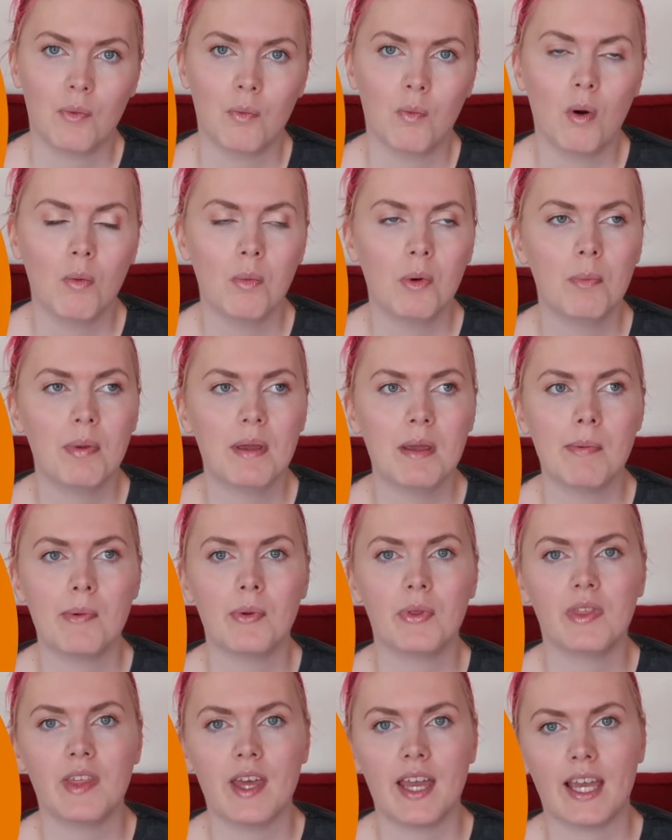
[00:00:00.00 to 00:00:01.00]
What will
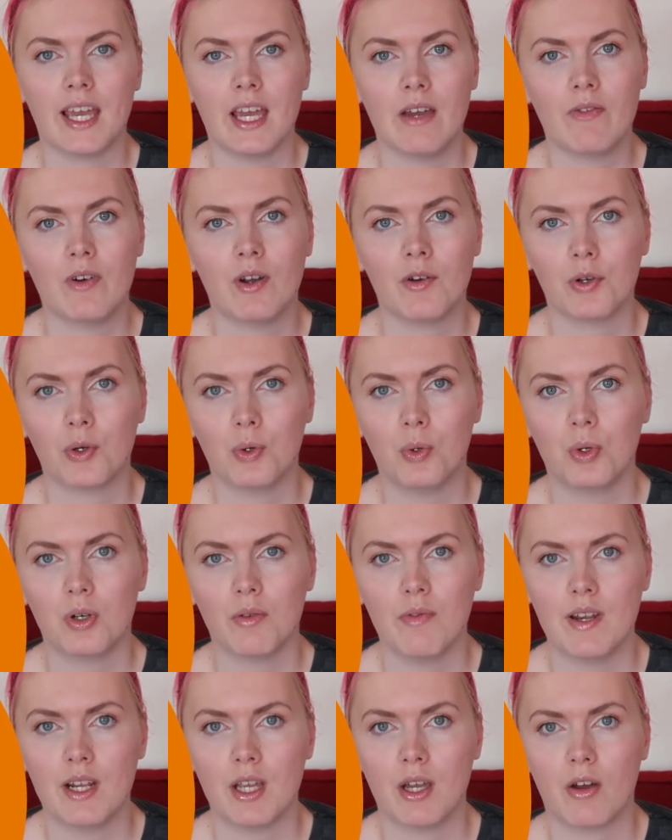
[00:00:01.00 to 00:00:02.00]
people think if I record
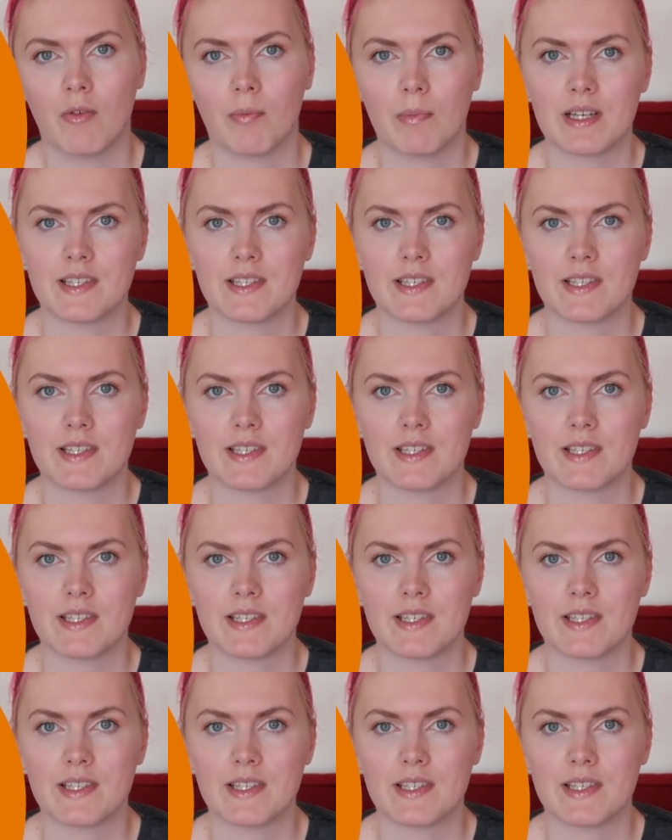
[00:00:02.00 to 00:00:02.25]
a video of